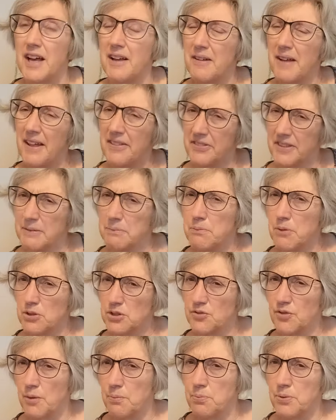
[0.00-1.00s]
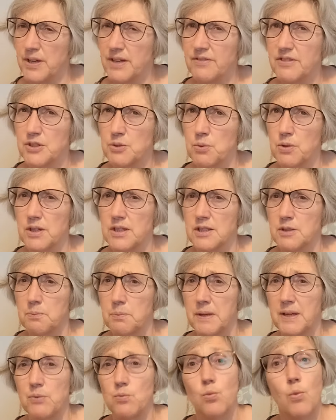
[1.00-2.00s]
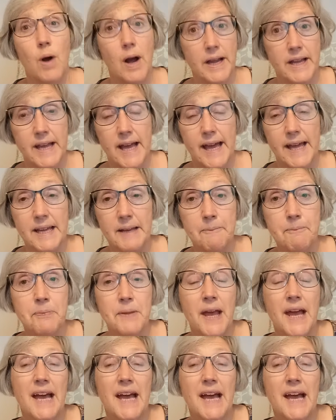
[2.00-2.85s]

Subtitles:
I think most of her previous work has been YA.